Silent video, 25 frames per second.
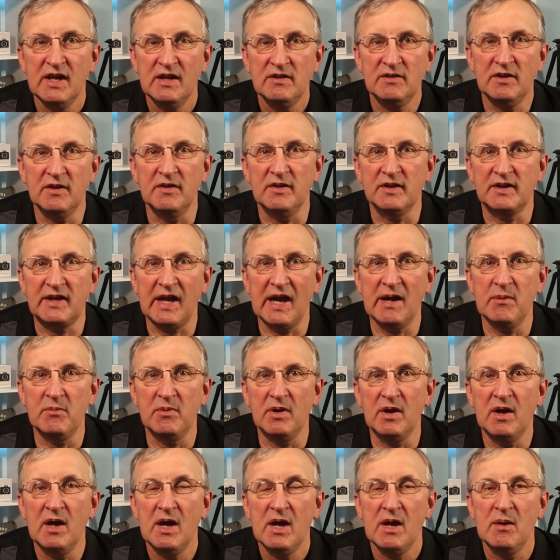that the
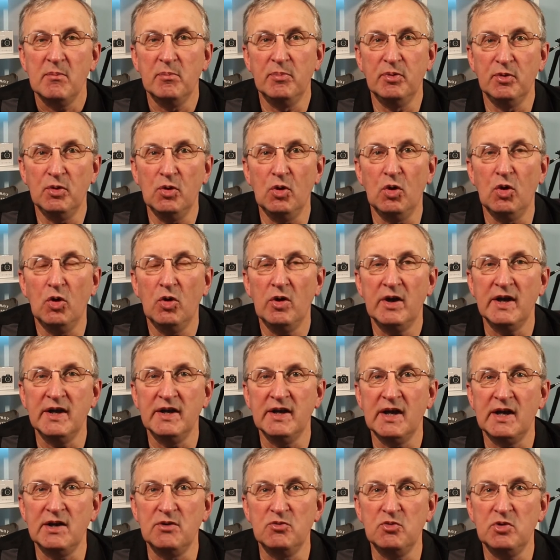camera brought in
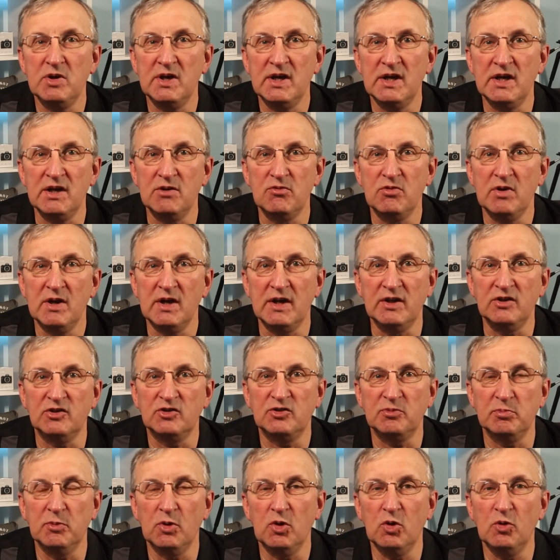a really
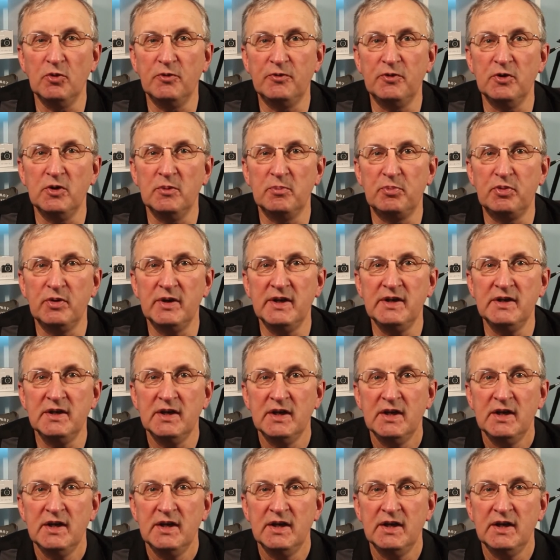small footprint,